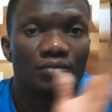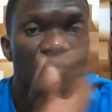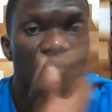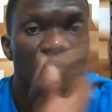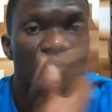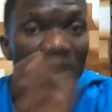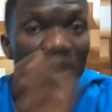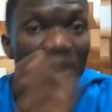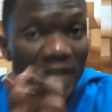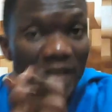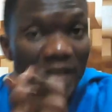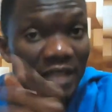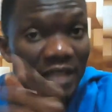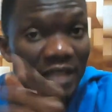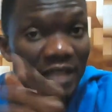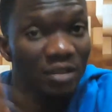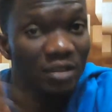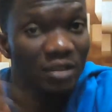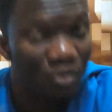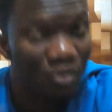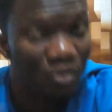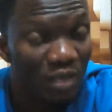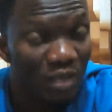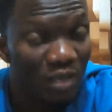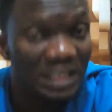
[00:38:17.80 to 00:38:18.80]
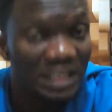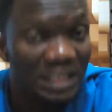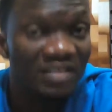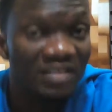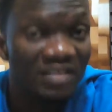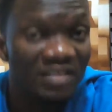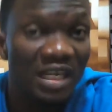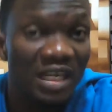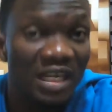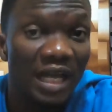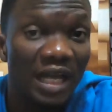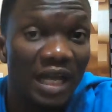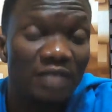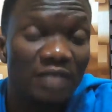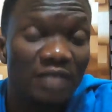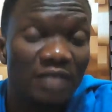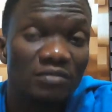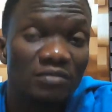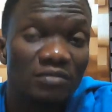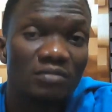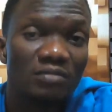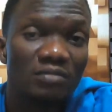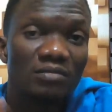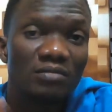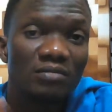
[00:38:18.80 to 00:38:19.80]
In that, you are saving a life.
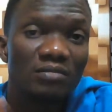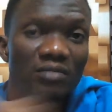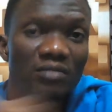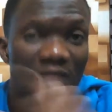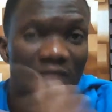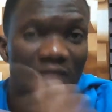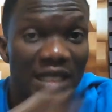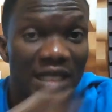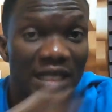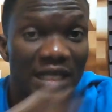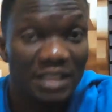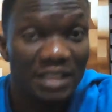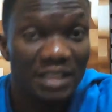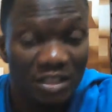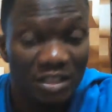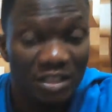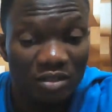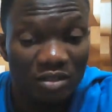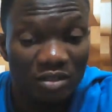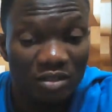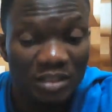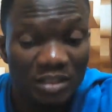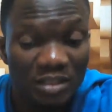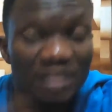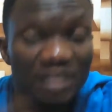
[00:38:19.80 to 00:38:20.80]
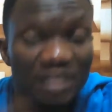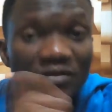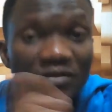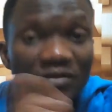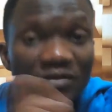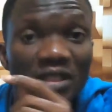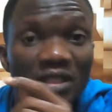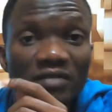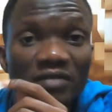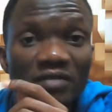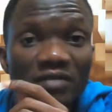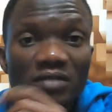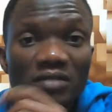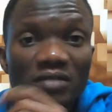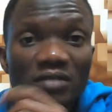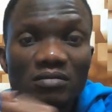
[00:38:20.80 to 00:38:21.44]
That is your reason for it.